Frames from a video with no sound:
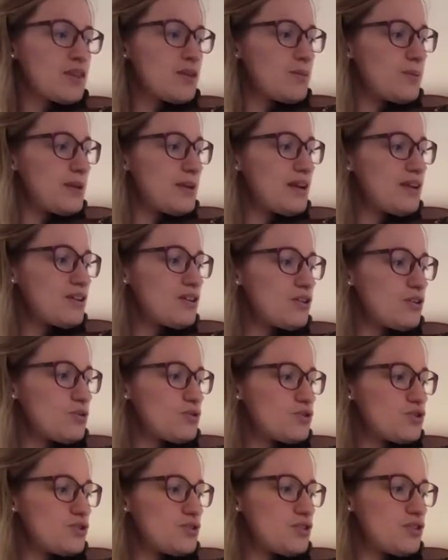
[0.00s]
we are
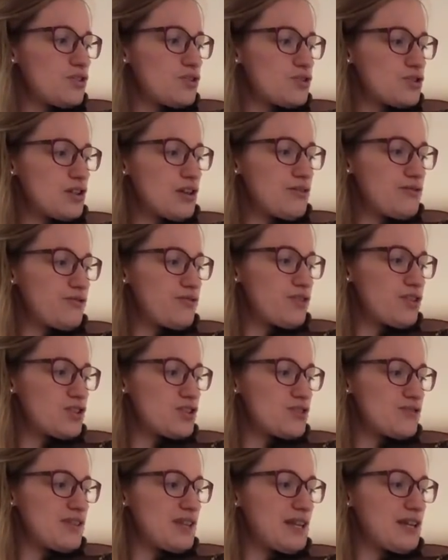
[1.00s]
going to use our
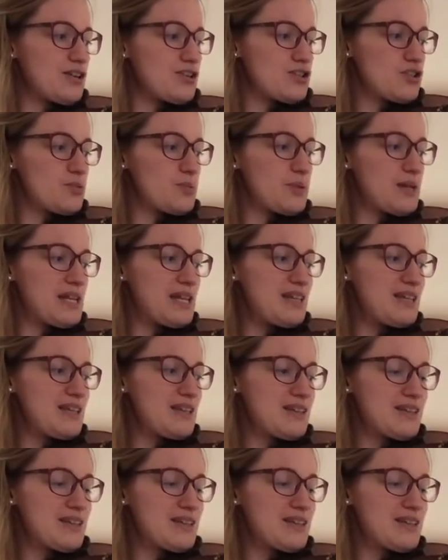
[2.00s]
first finger. So play